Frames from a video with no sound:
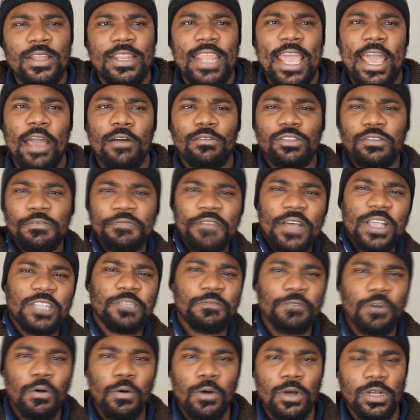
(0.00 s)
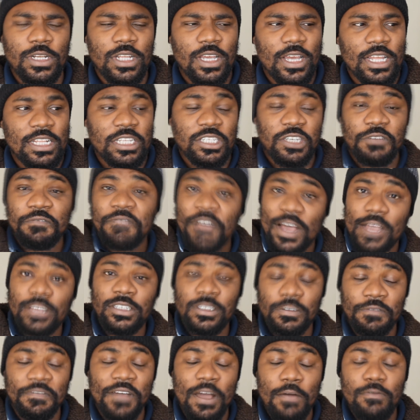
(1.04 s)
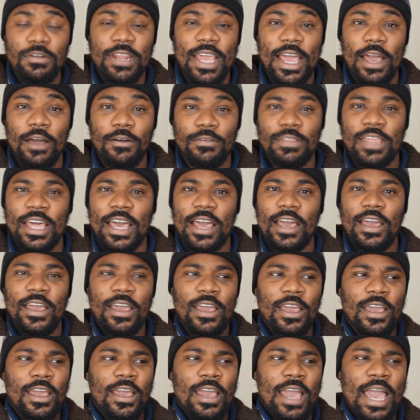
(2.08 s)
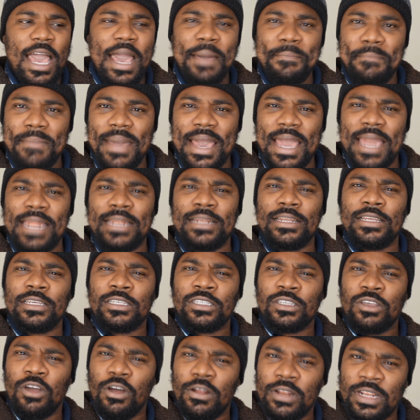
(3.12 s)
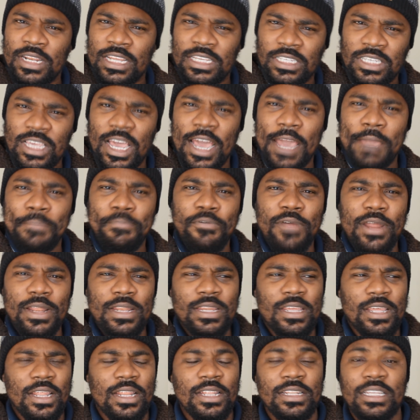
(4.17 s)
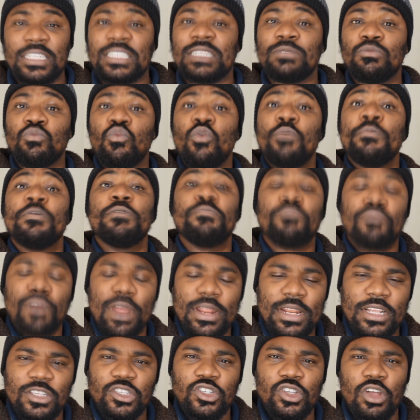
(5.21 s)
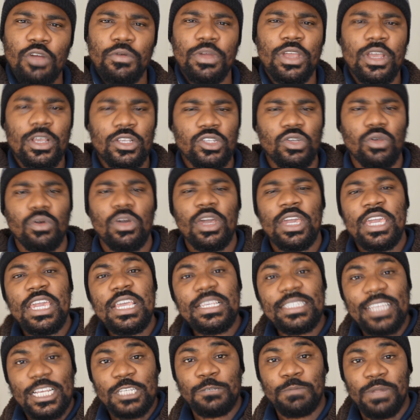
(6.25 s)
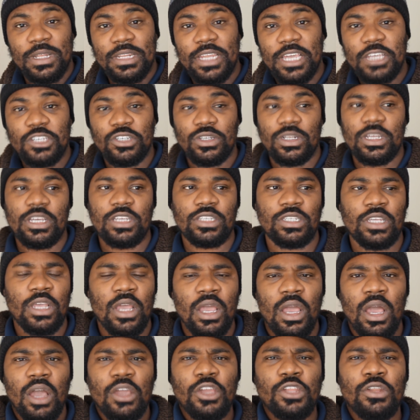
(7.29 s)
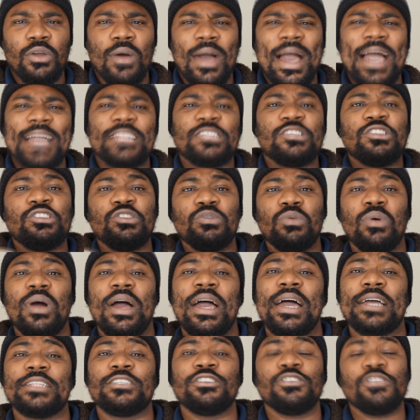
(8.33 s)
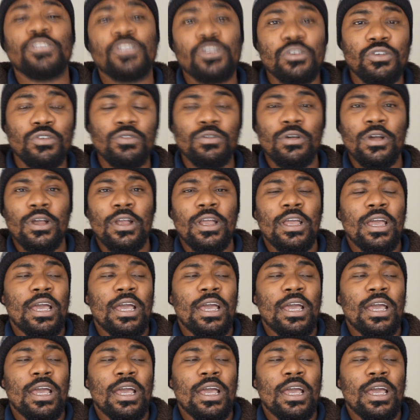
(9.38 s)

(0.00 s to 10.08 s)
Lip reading: now to fast forward, and she found out that her man has gotten this guy pregnant, this woman pregnant, sorry. So his explanation is, you know, I had to do what I had to do